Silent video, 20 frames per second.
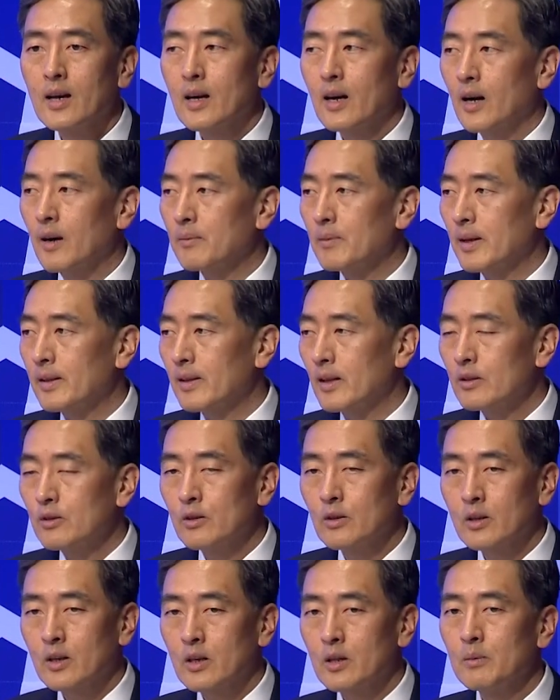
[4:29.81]
Um, and then
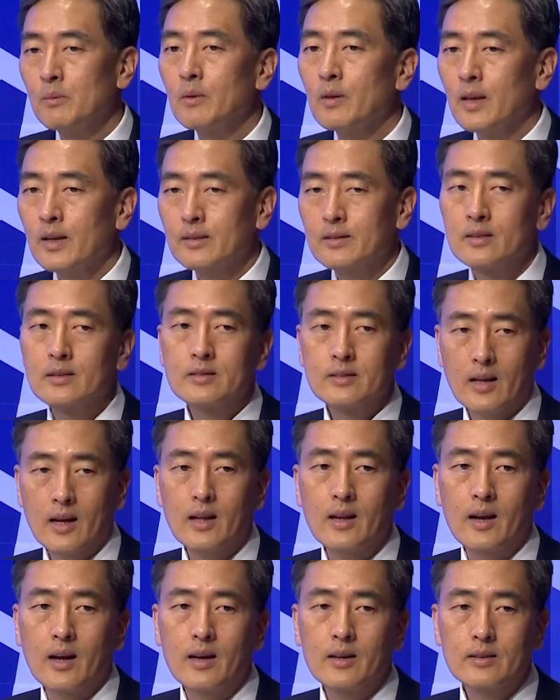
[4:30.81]
you accumulate this
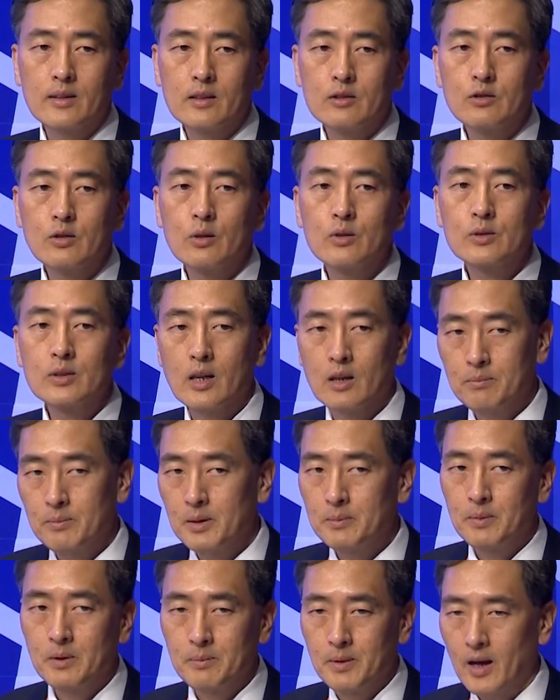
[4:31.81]
data that shows how
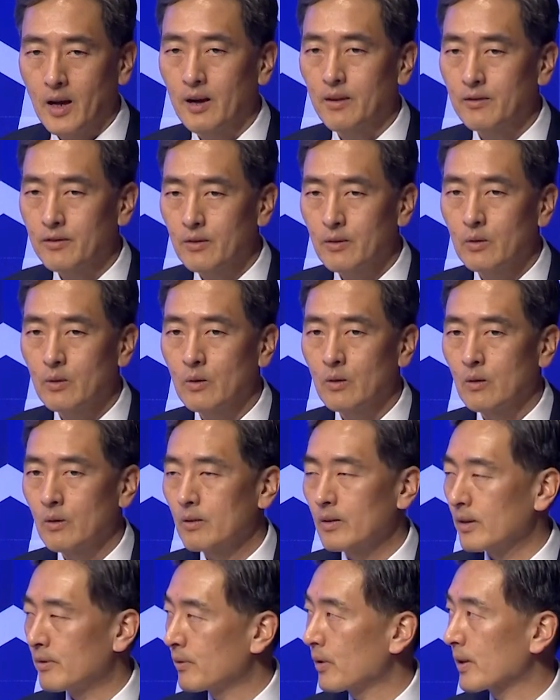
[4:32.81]
people behave,
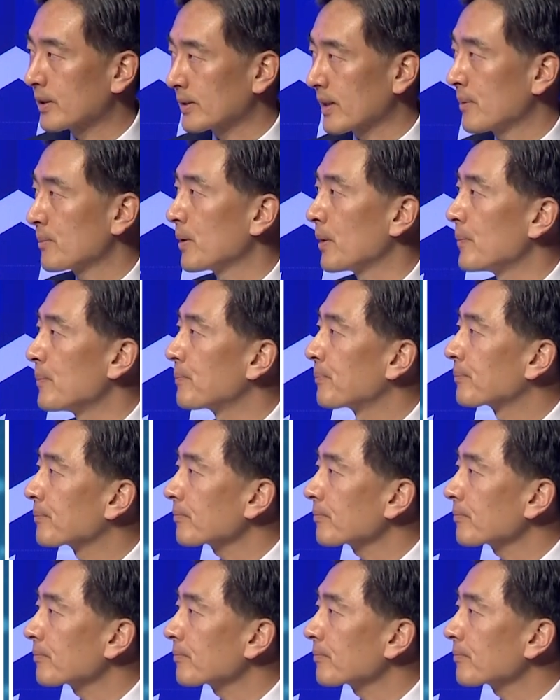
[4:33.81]
or for example.